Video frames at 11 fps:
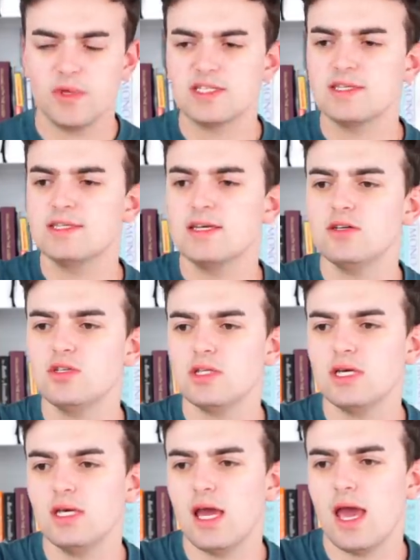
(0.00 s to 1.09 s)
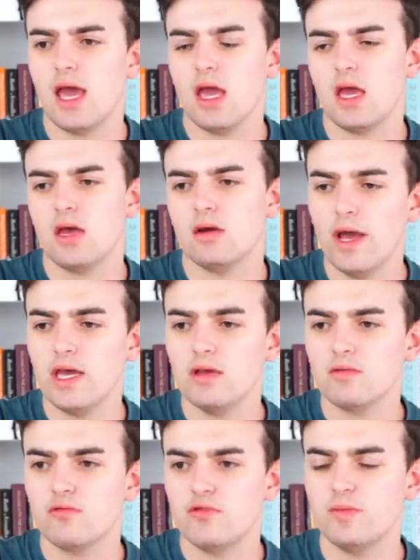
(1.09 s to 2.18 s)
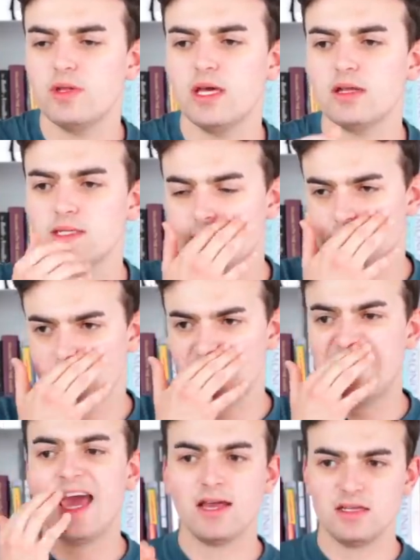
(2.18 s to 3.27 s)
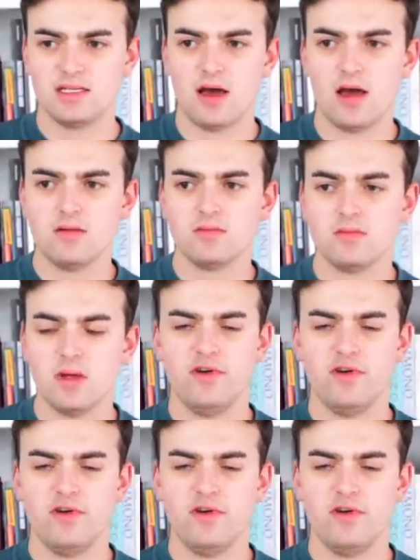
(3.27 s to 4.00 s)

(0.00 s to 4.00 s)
It's essentially a white rib knit tank top,